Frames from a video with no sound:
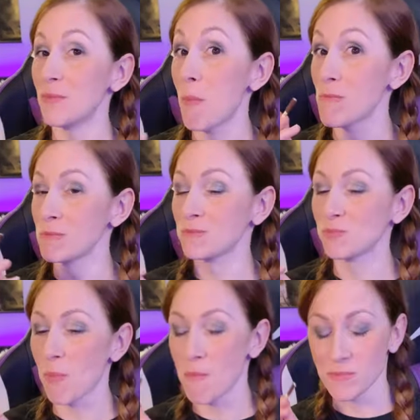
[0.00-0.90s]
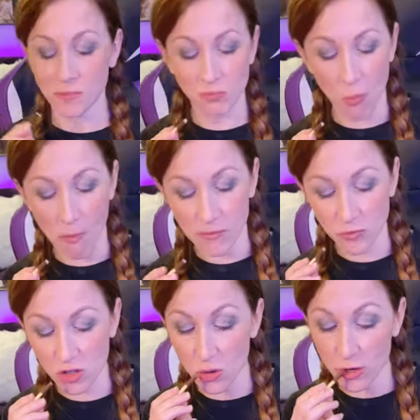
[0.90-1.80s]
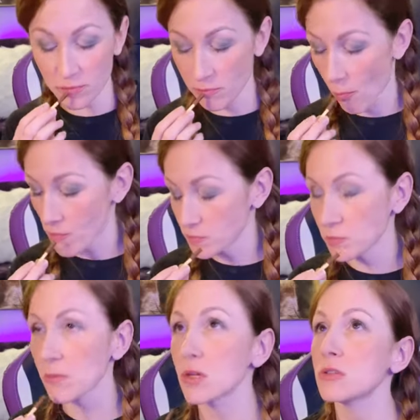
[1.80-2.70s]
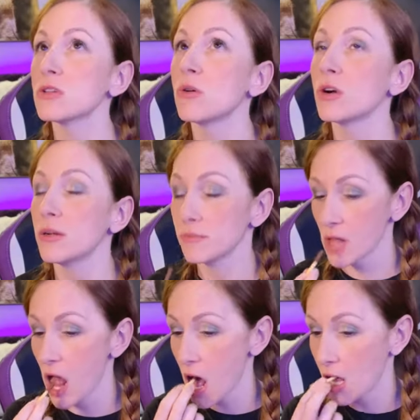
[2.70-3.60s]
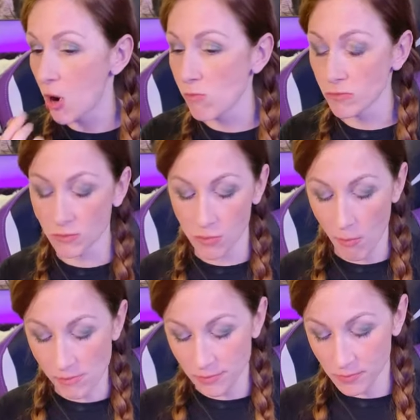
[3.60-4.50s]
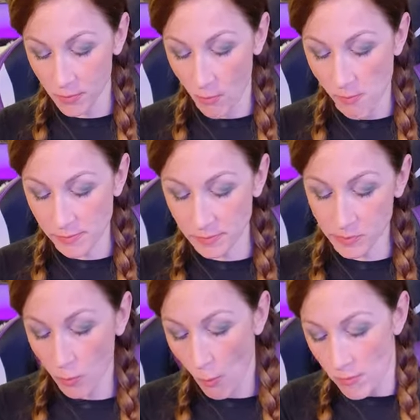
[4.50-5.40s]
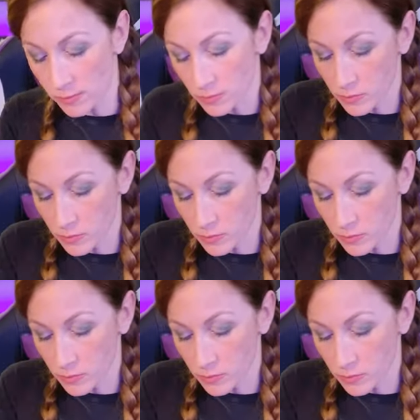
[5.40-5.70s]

Mm. So good. So good. Mm. Mm-hmm.